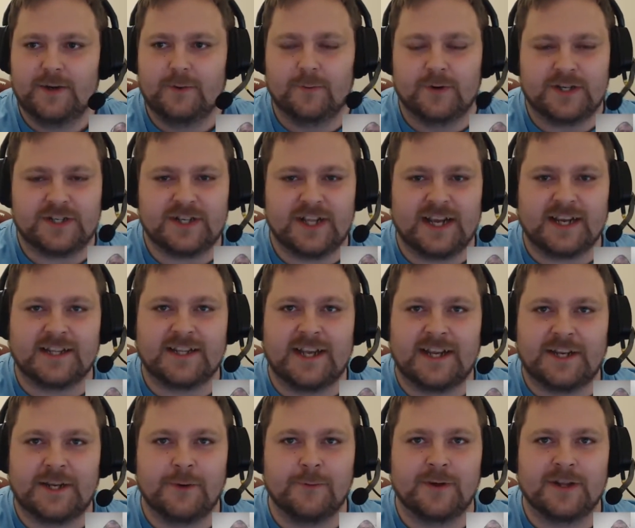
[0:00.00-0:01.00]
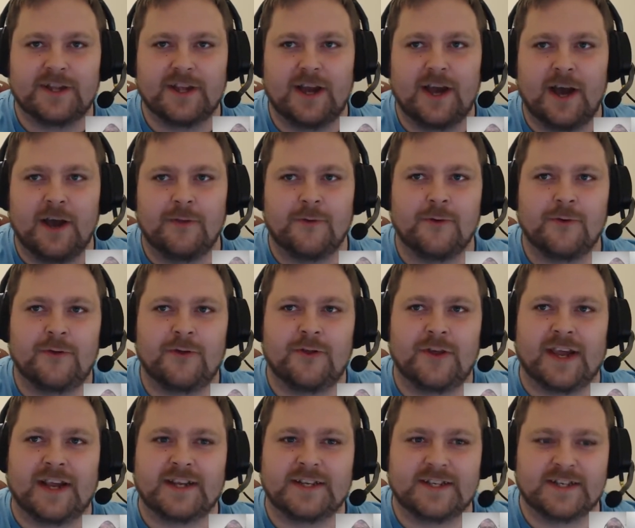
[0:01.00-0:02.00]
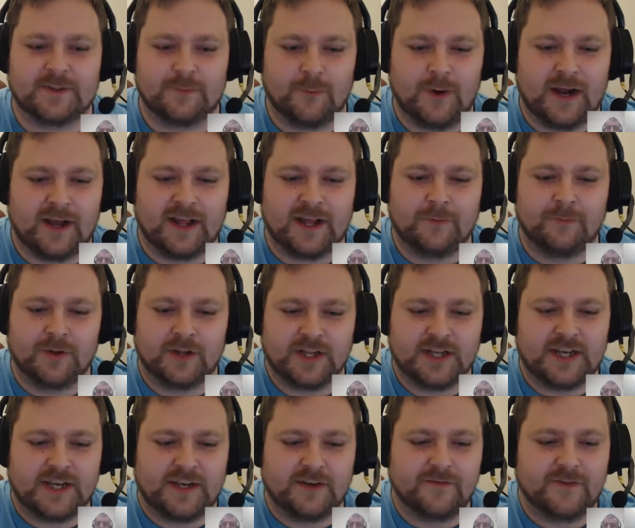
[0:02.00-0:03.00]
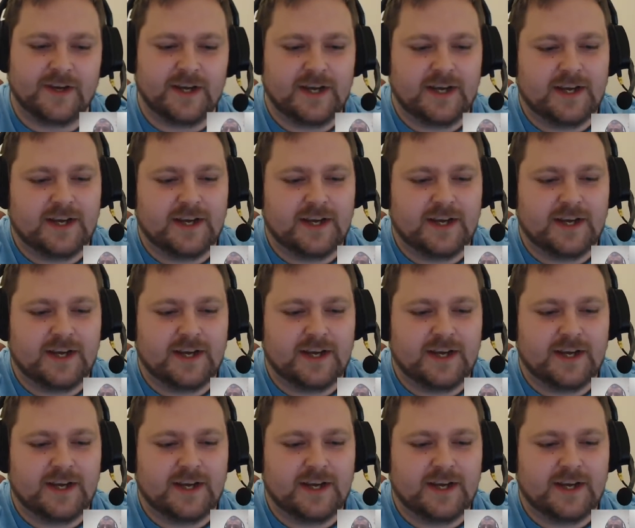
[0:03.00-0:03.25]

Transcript: which like they do with other things as well, I believe.